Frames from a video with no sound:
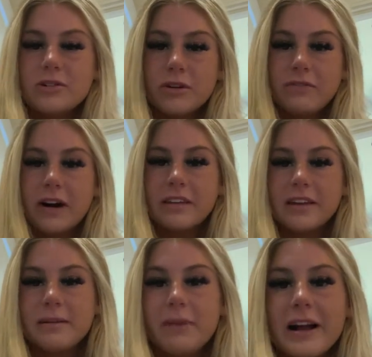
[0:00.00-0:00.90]
So we're
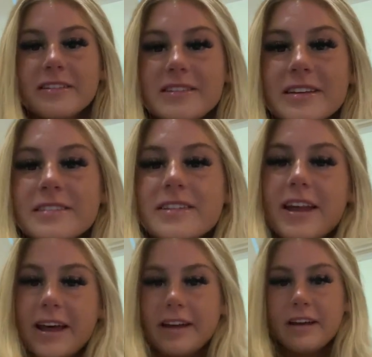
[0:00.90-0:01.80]
finally practicing
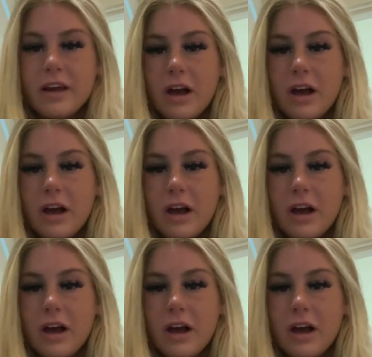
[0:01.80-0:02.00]
today.